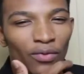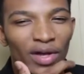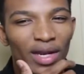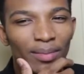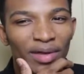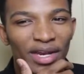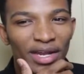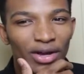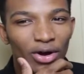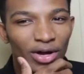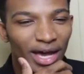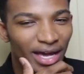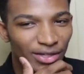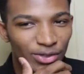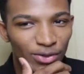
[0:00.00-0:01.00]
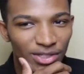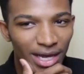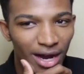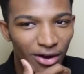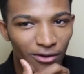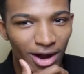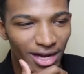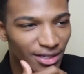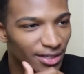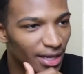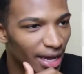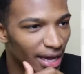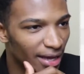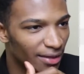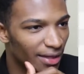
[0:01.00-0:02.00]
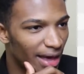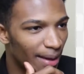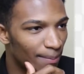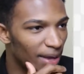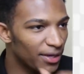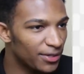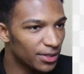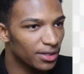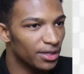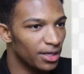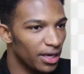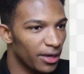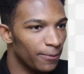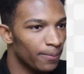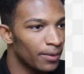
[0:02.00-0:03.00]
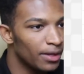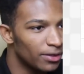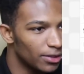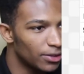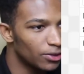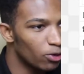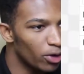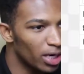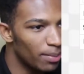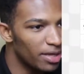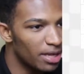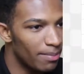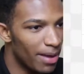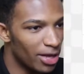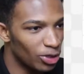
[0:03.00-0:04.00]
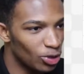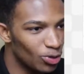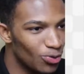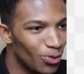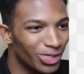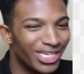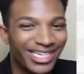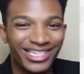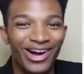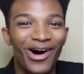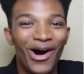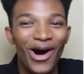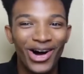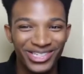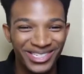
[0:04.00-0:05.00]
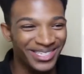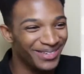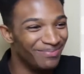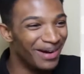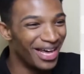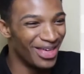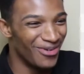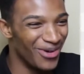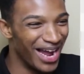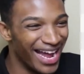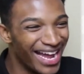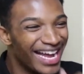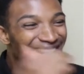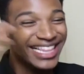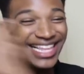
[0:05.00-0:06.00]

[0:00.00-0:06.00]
Wait a minute. Okay, so Sakurai is saying that basically this is going to be the menu, which is awesome, by the way.